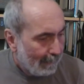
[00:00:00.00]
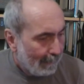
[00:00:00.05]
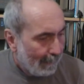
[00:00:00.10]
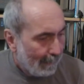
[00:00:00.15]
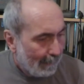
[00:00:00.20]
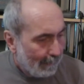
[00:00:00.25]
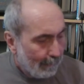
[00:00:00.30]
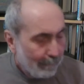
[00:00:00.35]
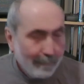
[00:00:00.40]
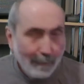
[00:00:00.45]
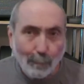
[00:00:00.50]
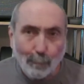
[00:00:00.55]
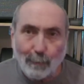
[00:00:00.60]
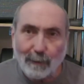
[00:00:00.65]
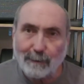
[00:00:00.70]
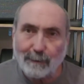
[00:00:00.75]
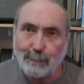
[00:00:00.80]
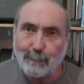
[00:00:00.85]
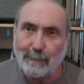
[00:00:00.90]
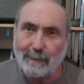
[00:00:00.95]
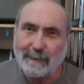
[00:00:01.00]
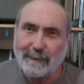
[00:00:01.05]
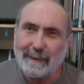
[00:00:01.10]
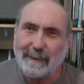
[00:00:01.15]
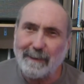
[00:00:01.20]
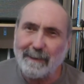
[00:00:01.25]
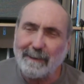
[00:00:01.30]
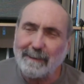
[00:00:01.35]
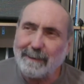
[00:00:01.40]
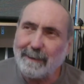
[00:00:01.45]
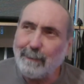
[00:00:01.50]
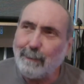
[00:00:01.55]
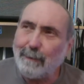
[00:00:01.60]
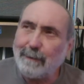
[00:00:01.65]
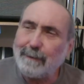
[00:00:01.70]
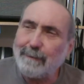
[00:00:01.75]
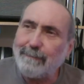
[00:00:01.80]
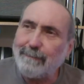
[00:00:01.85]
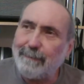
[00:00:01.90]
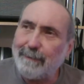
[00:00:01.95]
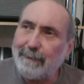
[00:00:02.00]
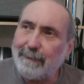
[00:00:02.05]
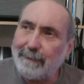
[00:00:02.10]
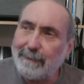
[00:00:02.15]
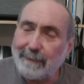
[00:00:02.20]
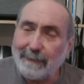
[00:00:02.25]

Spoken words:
I looked up Westwood guitars, and all I could find